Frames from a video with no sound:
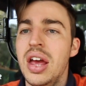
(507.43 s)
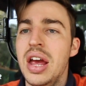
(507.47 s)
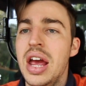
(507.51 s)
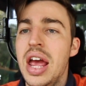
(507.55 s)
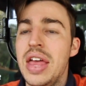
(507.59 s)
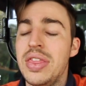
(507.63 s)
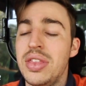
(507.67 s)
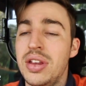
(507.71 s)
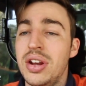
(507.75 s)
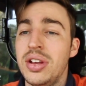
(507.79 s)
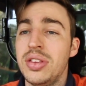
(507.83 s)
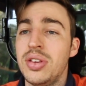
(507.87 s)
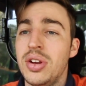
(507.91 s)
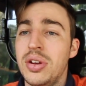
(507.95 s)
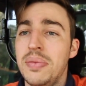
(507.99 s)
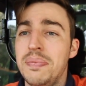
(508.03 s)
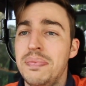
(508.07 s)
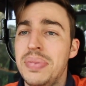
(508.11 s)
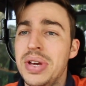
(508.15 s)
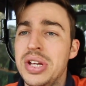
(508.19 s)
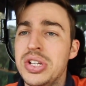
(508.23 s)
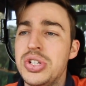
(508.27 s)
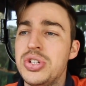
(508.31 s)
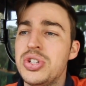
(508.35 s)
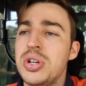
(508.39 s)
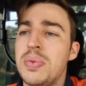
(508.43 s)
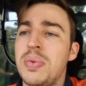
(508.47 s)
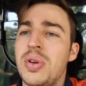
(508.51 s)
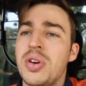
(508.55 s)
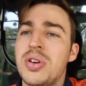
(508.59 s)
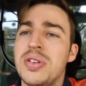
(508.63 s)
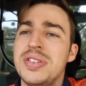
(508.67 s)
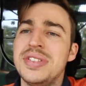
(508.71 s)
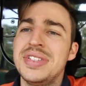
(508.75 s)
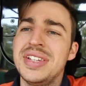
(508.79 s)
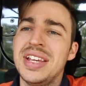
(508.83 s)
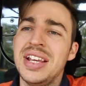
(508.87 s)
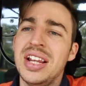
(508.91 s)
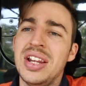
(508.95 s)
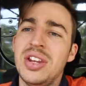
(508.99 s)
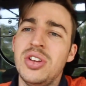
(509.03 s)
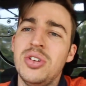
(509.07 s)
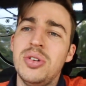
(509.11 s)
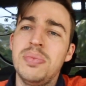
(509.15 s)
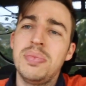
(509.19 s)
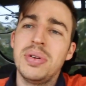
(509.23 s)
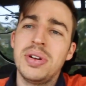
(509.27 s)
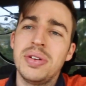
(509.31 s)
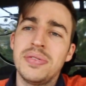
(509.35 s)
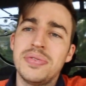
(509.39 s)
and then I did a beach strip and I could see a
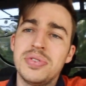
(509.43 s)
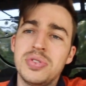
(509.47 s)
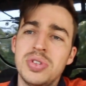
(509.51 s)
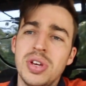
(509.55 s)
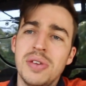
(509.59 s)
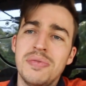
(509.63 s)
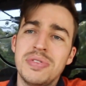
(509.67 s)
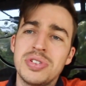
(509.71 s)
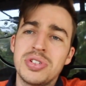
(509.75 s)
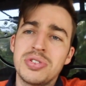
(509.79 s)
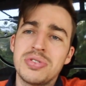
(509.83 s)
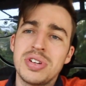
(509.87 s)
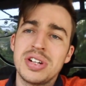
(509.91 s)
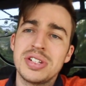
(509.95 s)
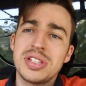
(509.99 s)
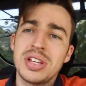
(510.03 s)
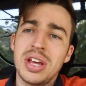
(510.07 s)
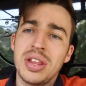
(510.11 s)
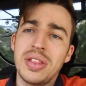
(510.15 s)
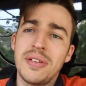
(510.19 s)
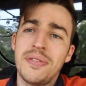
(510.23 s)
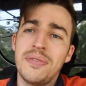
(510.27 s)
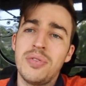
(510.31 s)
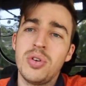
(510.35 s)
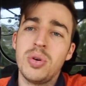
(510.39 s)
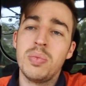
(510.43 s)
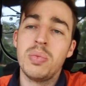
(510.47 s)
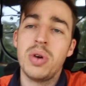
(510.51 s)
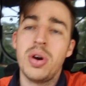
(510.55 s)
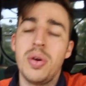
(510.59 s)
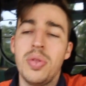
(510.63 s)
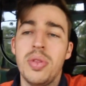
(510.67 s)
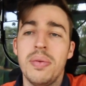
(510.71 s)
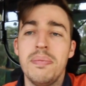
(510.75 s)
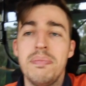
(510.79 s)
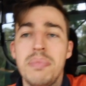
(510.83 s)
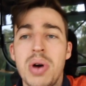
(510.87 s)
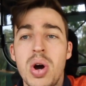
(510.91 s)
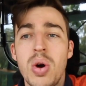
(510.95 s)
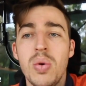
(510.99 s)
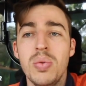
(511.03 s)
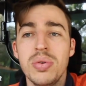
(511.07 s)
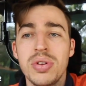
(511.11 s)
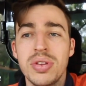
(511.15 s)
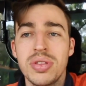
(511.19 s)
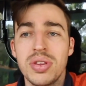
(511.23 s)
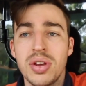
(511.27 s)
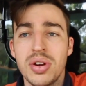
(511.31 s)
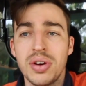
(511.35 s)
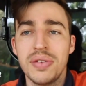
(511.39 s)
little bit of surface rust starting to form on the
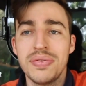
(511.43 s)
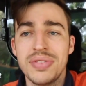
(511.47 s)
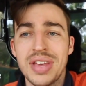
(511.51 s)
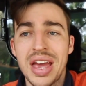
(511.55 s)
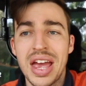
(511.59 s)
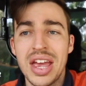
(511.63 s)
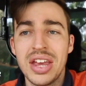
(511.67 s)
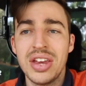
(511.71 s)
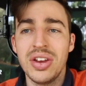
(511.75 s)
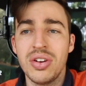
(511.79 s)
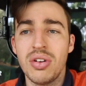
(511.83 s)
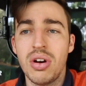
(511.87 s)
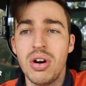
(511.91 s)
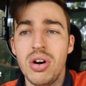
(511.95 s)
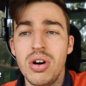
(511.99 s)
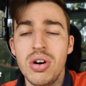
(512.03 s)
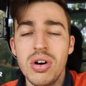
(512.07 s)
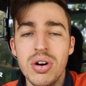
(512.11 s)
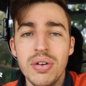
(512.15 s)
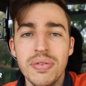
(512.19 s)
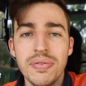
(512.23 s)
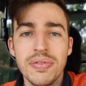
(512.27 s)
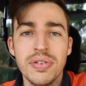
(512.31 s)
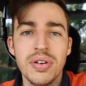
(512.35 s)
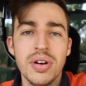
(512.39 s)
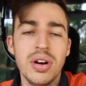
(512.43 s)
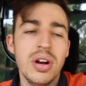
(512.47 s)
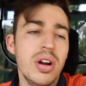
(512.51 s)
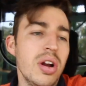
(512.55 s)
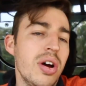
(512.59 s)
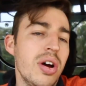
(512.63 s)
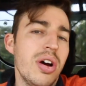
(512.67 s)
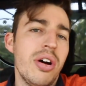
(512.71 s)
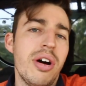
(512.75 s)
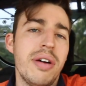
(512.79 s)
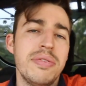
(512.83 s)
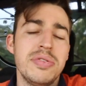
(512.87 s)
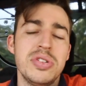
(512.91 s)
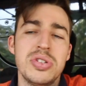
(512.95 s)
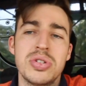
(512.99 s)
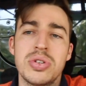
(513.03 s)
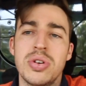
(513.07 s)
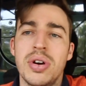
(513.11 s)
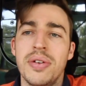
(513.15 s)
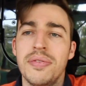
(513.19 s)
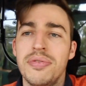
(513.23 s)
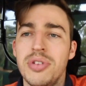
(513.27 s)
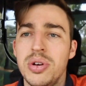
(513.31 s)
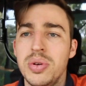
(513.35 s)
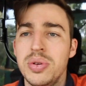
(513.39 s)
bolt that I've taken off, I've just
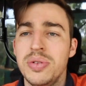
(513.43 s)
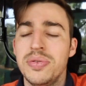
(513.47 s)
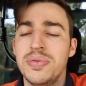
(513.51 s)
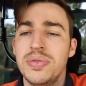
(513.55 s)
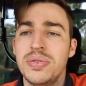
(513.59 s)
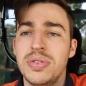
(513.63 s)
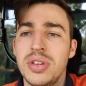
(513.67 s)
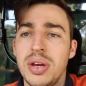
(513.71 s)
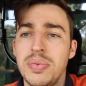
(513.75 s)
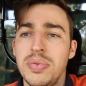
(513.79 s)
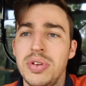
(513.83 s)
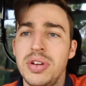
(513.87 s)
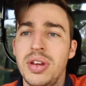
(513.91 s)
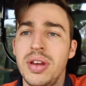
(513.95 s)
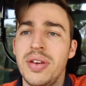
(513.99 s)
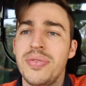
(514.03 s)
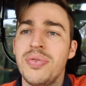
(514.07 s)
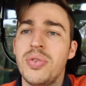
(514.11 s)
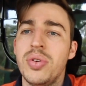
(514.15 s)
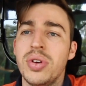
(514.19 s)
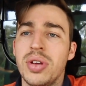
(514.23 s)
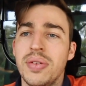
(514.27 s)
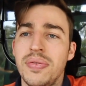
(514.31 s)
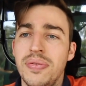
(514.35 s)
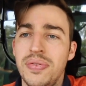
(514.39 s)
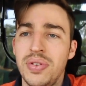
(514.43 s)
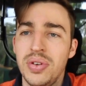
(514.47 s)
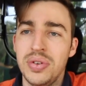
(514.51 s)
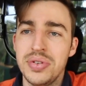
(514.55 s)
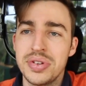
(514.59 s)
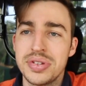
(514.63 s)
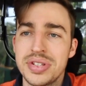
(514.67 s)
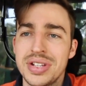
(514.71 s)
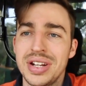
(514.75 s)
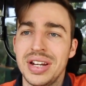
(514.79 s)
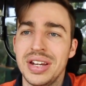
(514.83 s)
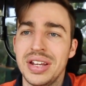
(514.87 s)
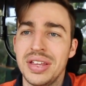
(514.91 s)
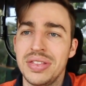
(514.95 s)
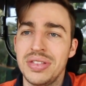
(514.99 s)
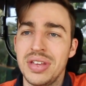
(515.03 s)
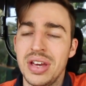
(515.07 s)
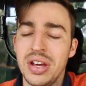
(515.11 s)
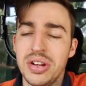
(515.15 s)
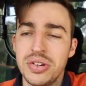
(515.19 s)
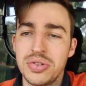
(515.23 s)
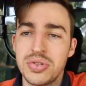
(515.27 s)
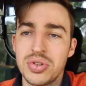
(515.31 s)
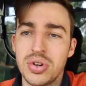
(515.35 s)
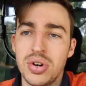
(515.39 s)
gone through with WD-40 first, let
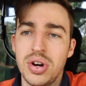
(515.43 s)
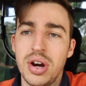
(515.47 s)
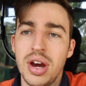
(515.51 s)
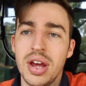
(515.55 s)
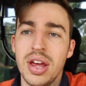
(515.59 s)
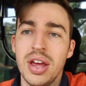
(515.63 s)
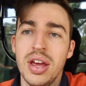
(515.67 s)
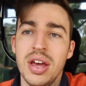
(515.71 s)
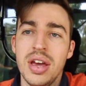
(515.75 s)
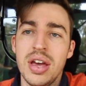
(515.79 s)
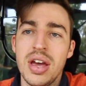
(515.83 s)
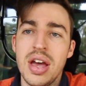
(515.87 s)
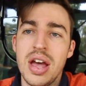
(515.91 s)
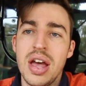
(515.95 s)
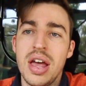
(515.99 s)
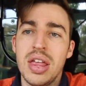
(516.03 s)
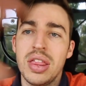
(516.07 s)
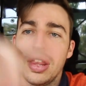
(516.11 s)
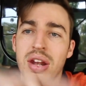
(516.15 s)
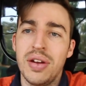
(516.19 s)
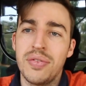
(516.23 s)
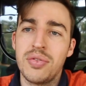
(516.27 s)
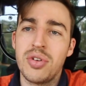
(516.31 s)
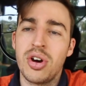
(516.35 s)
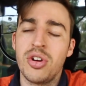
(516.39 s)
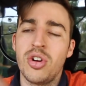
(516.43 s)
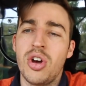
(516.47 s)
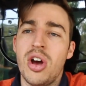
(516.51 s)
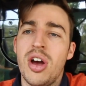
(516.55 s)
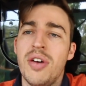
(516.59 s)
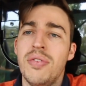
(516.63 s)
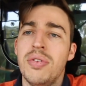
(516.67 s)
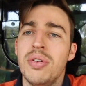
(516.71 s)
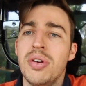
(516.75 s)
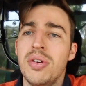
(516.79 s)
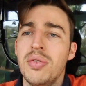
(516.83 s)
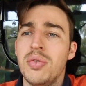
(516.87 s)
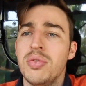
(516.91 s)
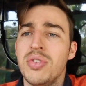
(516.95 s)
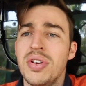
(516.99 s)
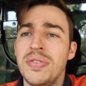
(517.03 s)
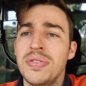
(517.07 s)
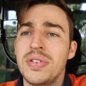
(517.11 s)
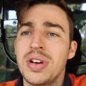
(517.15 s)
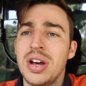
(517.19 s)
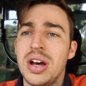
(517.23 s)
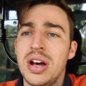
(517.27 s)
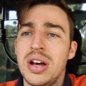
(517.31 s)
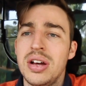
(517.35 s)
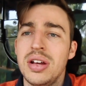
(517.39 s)
that dry, and I've gone over
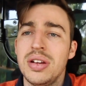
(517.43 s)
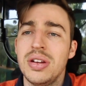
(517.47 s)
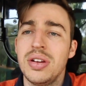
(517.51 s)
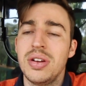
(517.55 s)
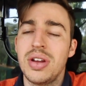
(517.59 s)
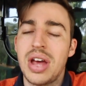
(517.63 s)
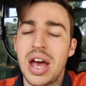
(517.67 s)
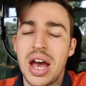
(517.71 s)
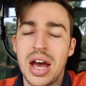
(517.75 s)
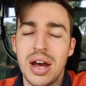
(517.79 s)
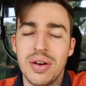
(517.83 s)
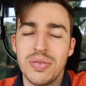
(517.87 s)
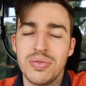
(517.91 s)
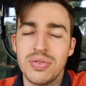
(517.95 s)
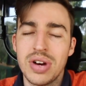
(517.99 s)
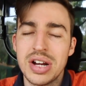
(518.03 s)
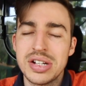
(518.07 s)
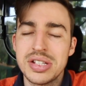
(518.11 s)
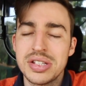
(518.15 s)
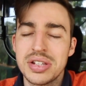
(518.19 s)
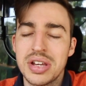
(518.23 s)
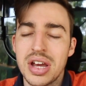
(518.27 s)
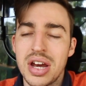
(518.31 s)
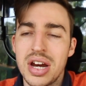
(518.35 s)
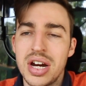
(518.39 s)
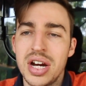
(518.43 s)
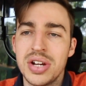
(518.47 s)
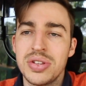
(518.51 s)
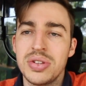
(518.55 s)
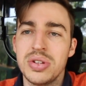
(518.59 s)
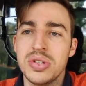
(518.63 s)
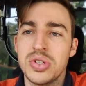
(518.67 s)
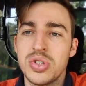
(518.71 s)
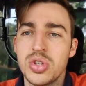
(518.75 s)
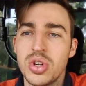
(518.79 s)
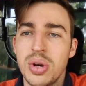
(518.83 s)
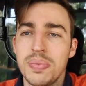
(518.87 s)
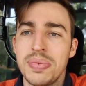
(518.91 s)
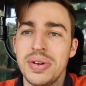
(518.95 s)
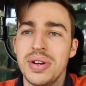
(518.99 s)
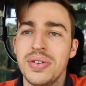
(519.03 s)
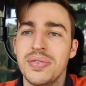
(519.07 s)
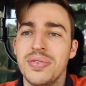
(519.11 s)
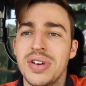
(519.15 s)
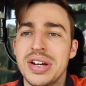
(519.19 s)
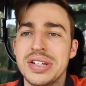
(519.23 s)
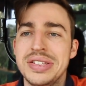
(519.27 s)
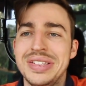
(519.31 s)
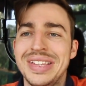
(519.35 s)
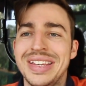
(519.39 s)
rust guard to stop it
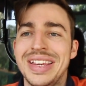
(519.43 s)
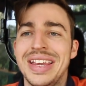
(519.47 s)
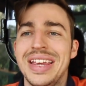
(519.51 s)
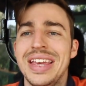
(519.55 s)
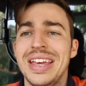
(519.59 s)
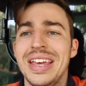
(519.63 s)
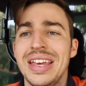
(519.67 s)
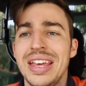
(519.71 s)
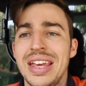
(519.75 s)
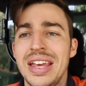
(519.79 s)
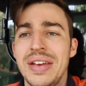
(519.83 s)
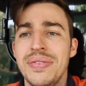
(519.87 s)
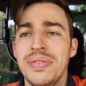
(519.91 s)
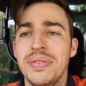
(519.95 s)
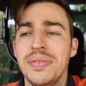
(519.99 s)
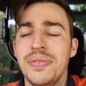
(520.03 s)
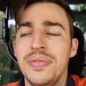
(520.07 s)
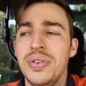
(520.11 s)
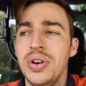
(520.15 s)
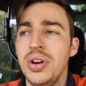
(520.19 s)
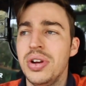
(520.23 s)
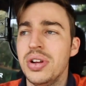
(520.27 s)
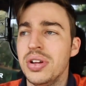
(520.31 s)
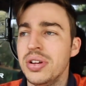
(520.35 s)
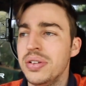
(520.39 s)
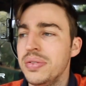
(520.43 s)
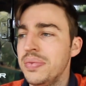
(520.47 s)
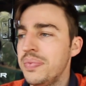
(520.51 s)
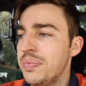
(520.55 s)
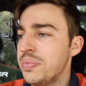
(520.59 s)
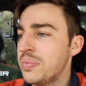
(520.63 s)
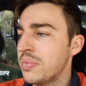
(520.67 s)
rusting even further.